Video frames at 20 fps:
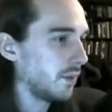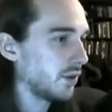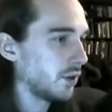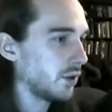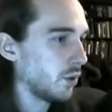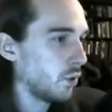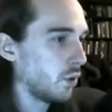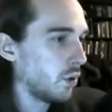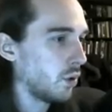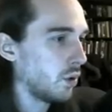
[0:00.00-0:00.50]

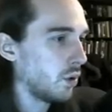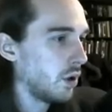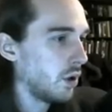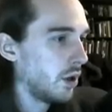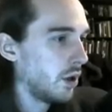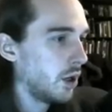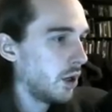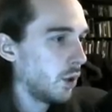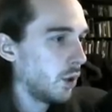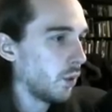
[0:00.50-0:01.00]
So
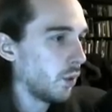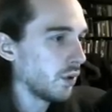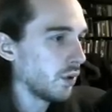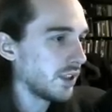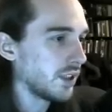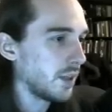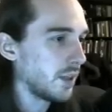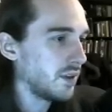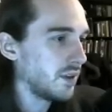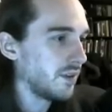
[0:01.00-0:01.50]
we'll
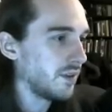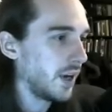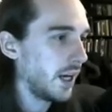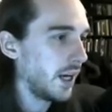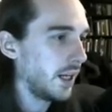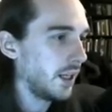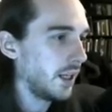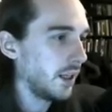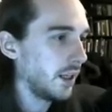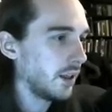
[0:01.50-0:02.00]

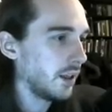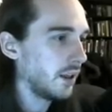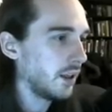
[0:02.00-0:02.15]
subdivide it